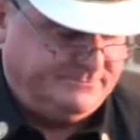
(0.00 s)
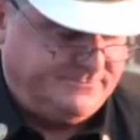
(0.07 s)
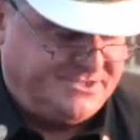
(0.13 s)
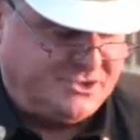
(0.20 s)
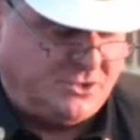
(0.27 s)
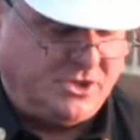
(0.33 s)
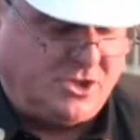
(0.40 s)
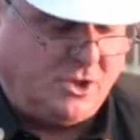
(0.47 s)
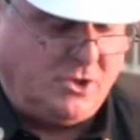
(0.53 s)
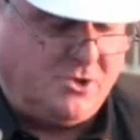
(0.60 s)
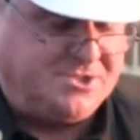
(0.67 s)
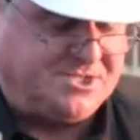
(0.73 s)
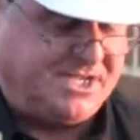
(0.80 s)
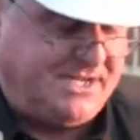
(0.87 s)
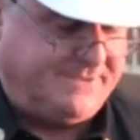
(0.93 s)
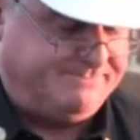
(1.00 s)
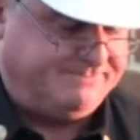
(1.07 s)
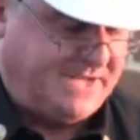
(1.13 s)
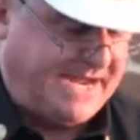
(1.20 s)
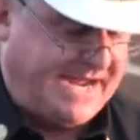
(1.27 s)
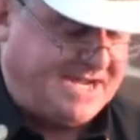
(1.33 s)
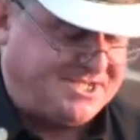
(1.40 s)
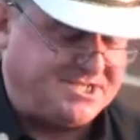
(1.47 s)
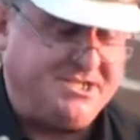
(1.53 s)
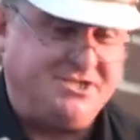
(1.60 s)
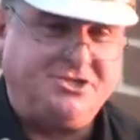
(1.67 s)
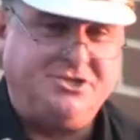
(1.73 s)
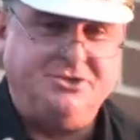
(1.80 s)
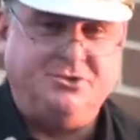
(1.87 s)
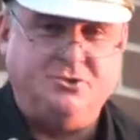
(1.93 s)
So, in closing, I ask
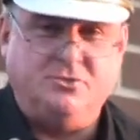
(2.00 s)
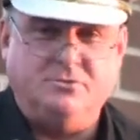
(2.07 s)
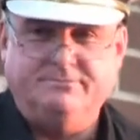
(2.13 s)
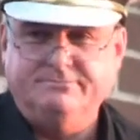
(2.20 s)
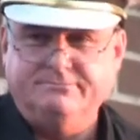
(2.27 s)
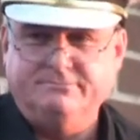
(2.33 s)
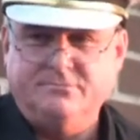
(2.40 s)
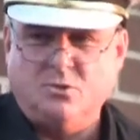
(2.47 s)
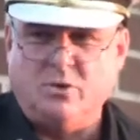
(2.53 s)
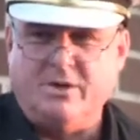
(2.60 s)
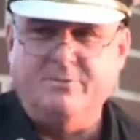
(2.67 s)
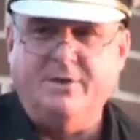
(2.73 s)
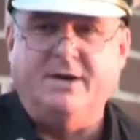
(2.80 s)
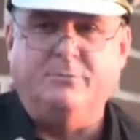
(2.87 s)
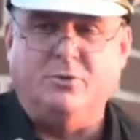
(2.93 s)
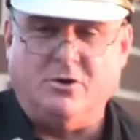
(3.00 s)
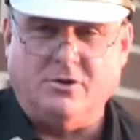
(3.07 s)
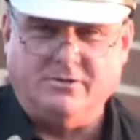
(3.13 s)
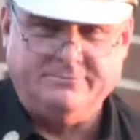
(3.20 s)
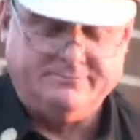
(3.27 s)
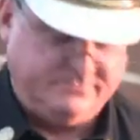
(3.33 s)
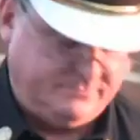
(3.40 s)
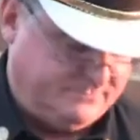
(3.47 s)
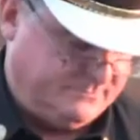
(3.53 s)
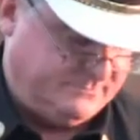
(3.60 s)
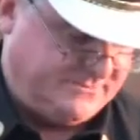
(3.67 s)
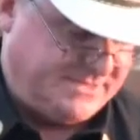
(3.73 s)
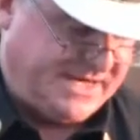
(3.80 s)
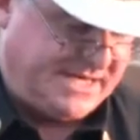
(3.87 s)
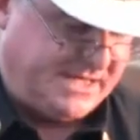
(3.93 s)
that you remember
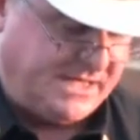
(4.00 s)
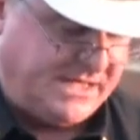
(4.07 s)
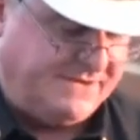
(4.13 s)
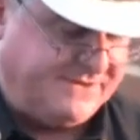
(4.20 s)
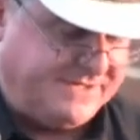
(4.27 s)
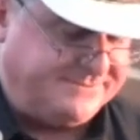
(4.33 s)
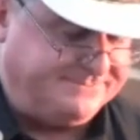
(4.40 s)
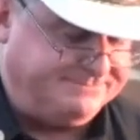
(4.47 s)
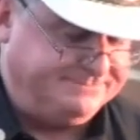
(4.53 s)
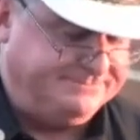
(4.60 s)
9 11,